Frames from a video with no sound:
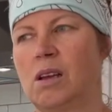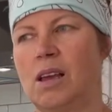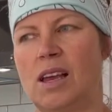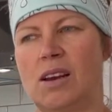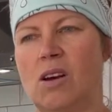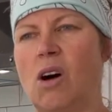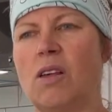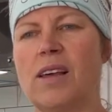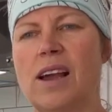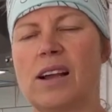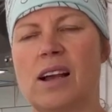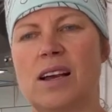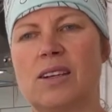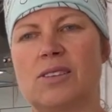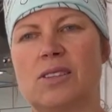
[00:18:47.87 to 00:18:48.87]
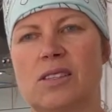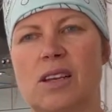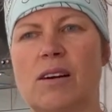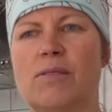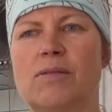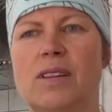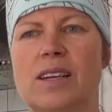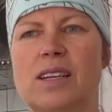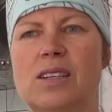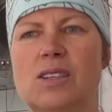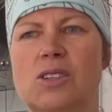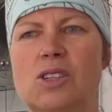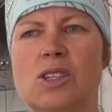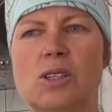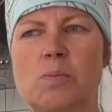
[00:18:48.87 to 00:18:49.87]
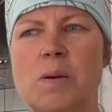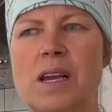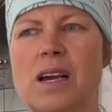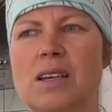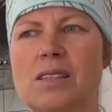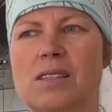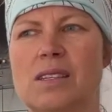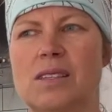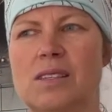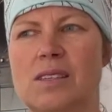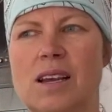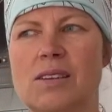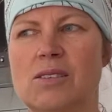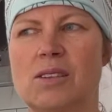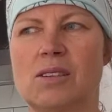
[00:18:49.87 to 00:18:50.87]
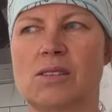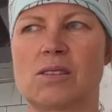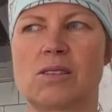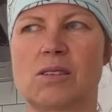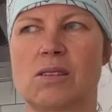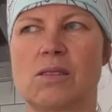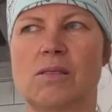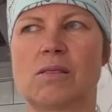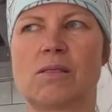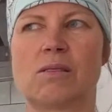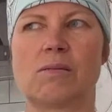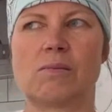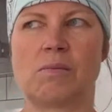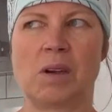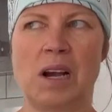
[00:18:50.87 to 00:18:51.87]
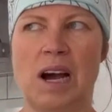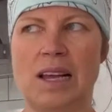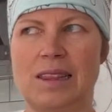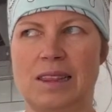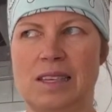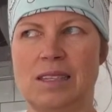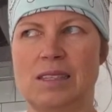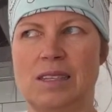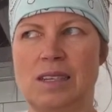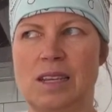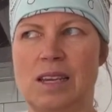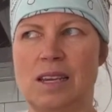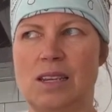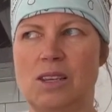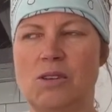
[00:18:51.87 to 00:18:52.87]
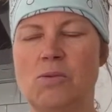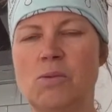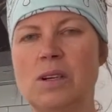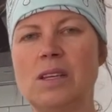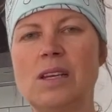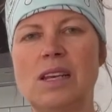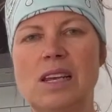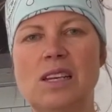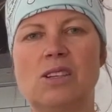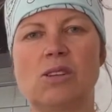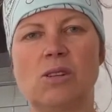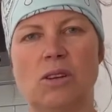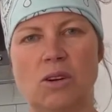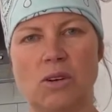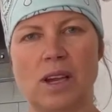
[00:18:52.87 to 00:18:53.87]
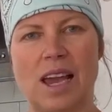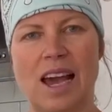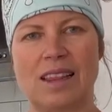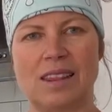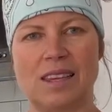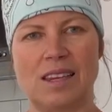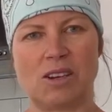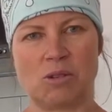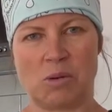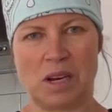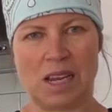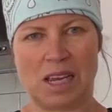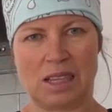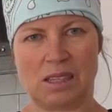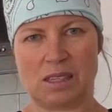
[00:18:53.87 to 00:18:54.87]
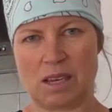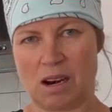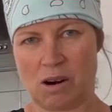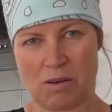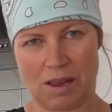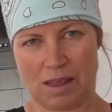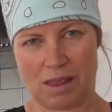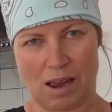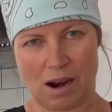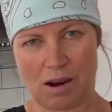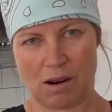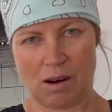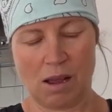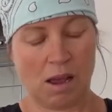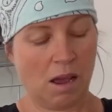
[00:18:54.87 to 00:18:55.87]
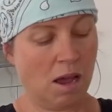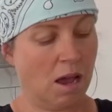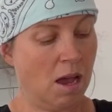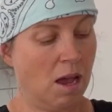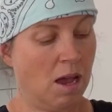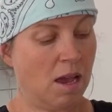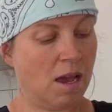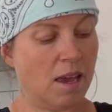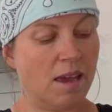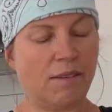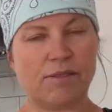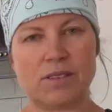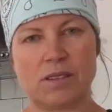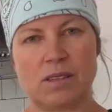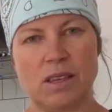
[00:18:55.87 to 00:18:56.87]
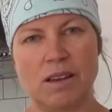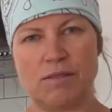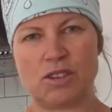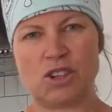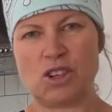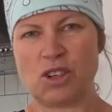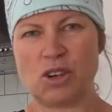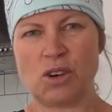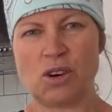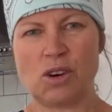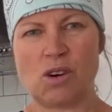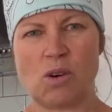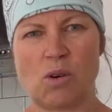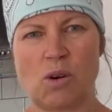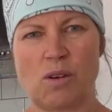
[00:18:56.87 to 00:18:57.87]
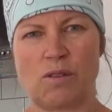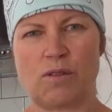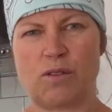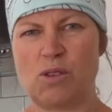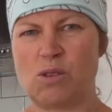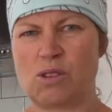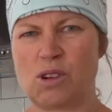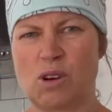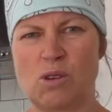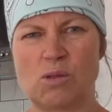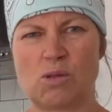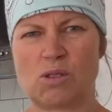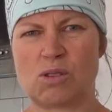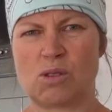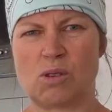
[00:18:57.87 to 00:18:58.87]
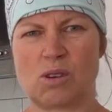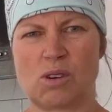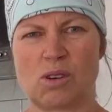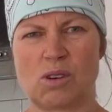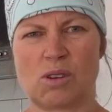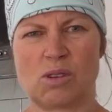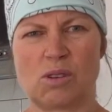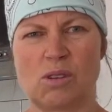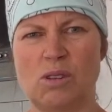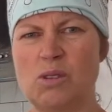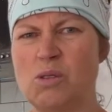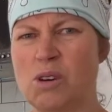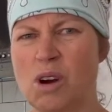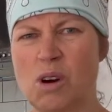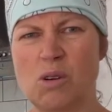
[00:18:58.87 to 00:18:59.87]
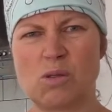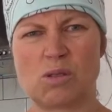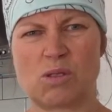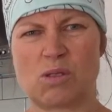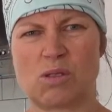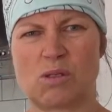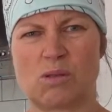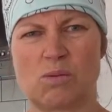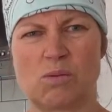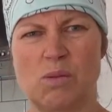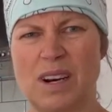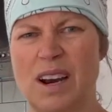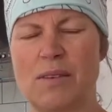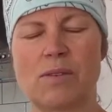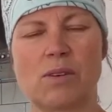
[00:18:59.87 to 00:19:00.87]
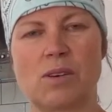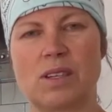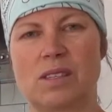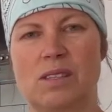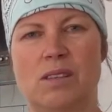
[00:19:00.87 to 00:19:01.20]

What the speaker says: all that kind of stuff. Like, just because it says it's got this in it, you really need to look at the ingredients that are in there. If sugar or fructose or glucose or whatever is the